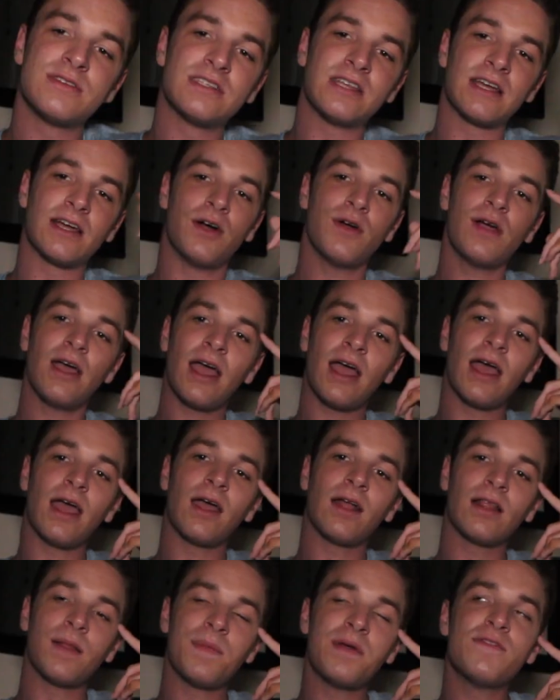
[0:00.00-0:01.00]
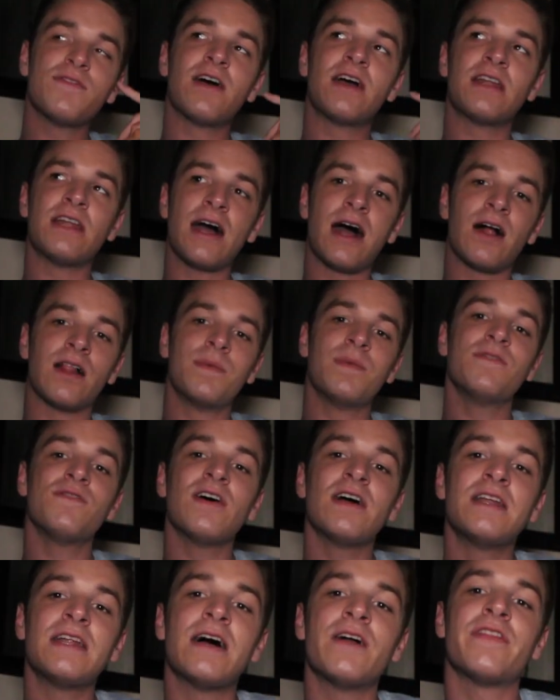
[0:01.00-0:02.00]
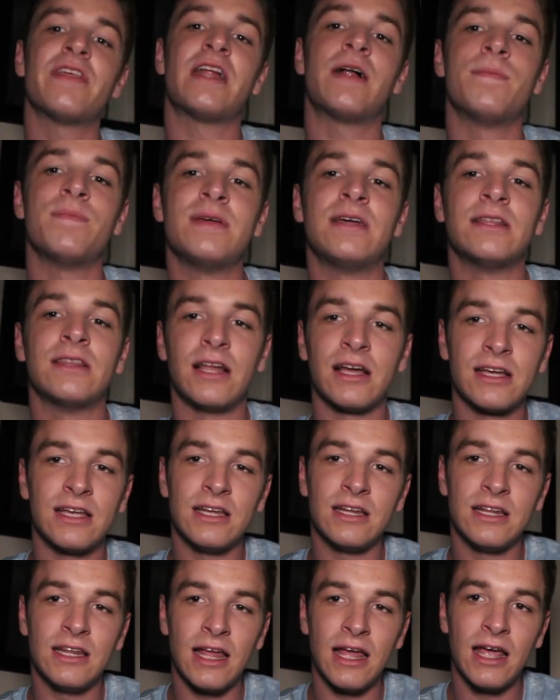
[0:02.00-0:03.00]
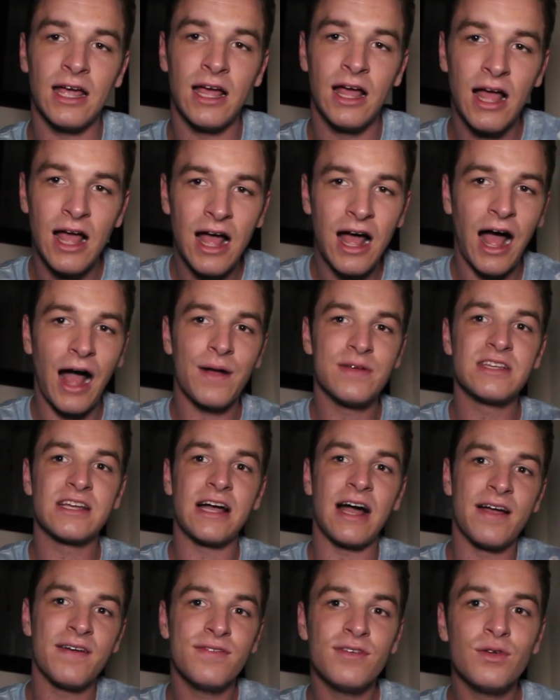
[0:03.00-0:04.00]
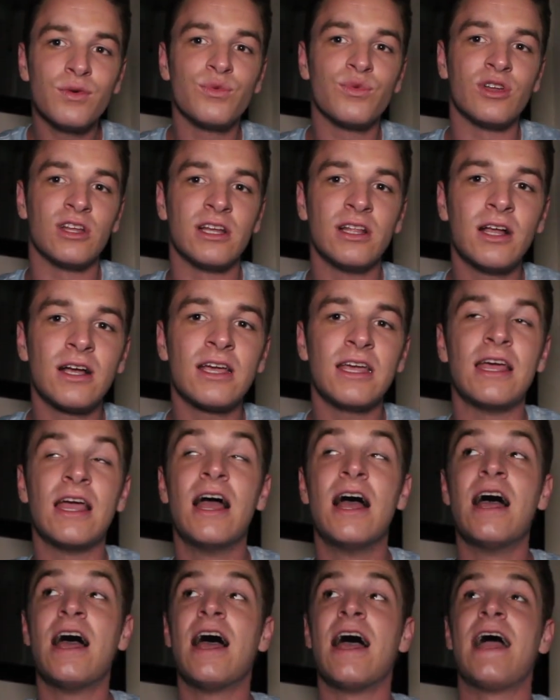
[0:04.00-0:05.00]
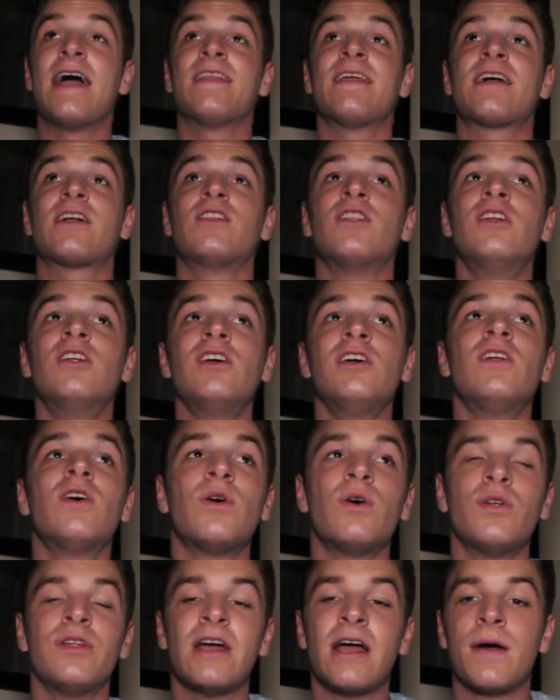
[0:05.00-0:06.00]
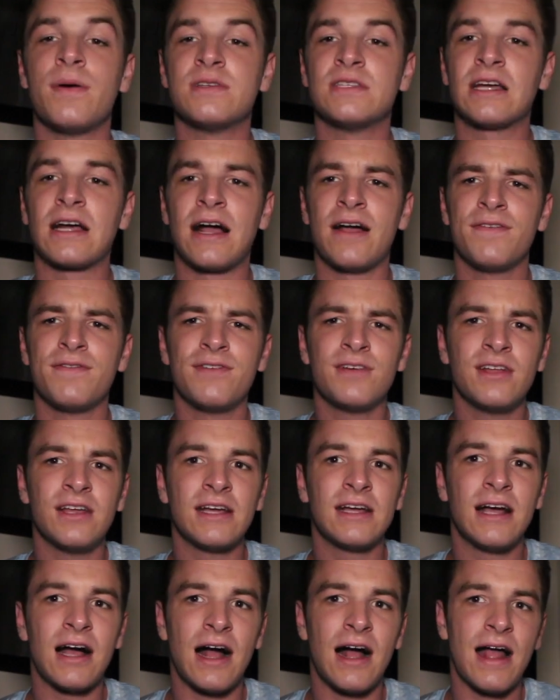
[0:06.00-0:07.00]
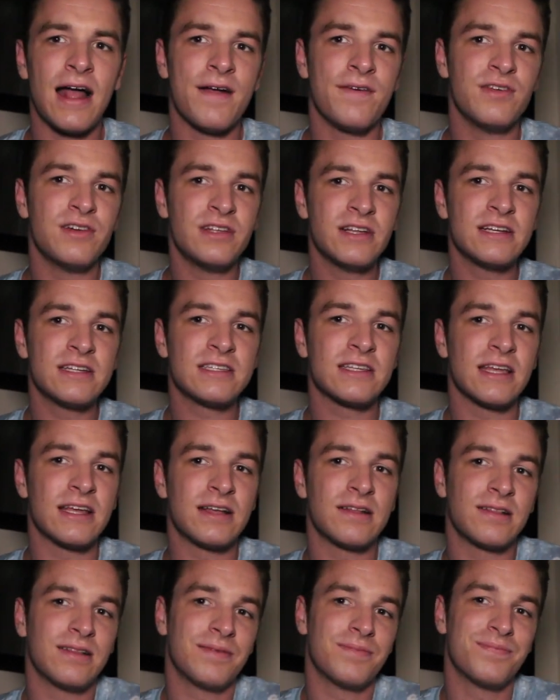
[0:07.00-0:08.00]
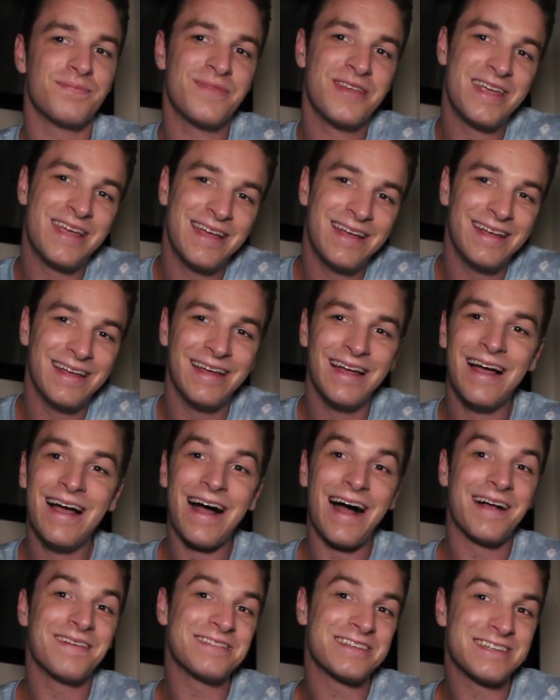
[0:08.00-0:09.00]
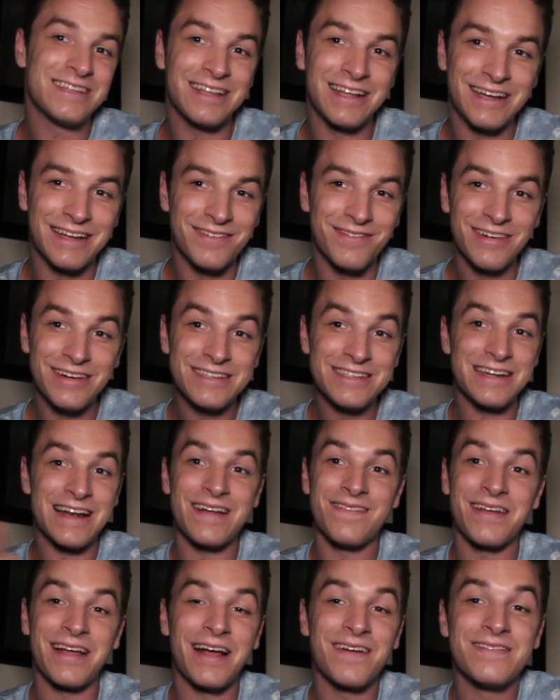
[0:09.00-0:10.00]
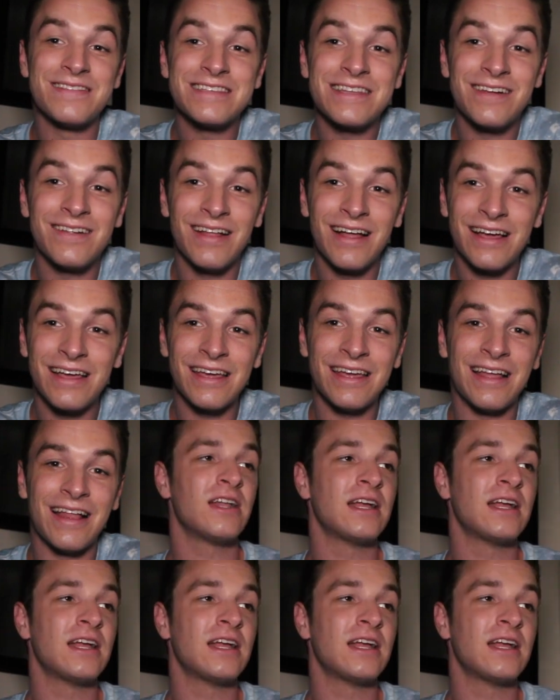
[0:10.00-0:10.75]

I was like, okay, let me find out. Let me find out that I'm being lucky today. I was like, I feel really lucky. And like, literally the whole day, I was like, I feel like everything's like, I'm such a lucky person. I'm like, I'm so lucky.